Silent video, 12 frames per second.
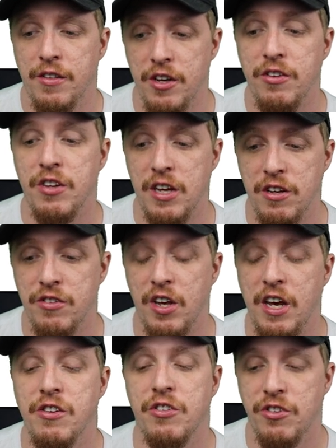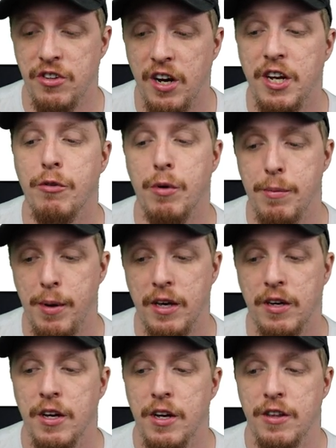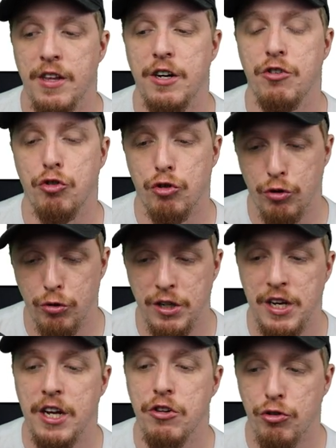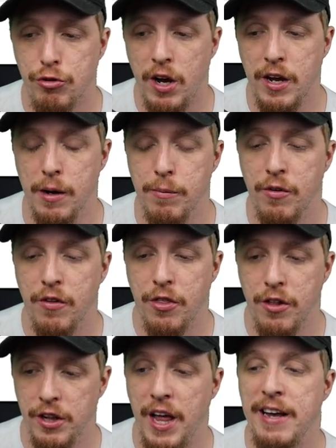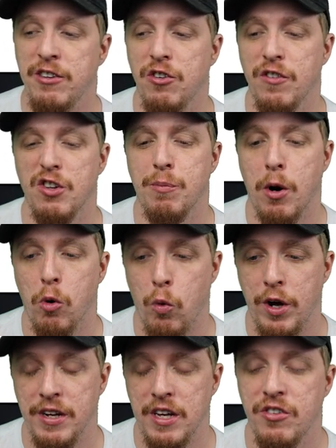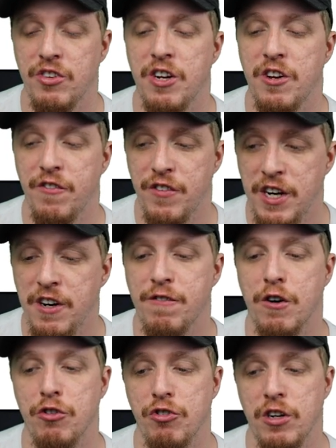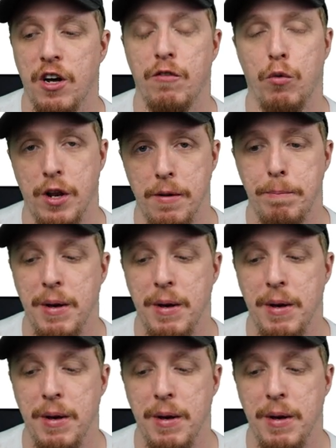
this is a stunning remake that is truly a triumph. The Last of Us Part 1 is the definitive version of one of the